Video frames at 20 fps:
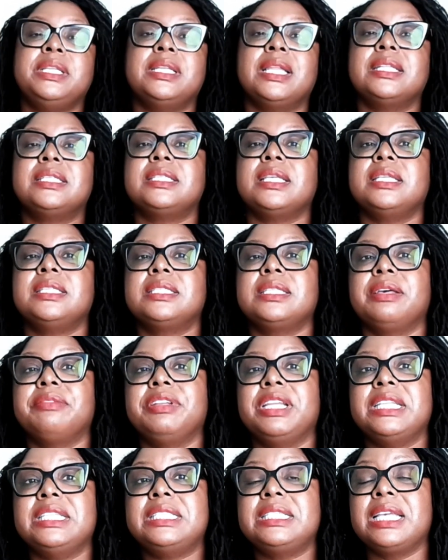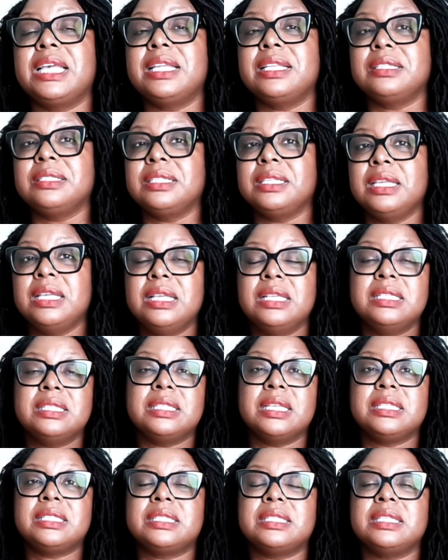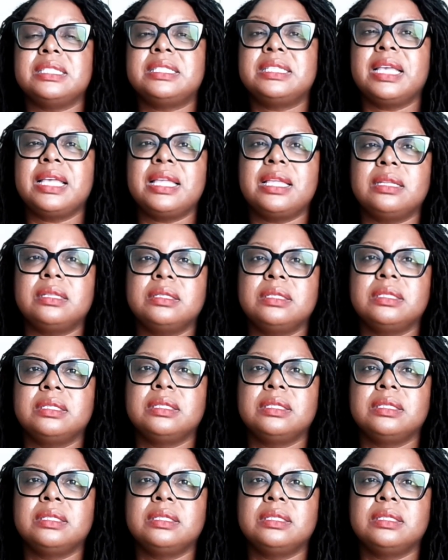let's say, 7 and 10, 6 and 10,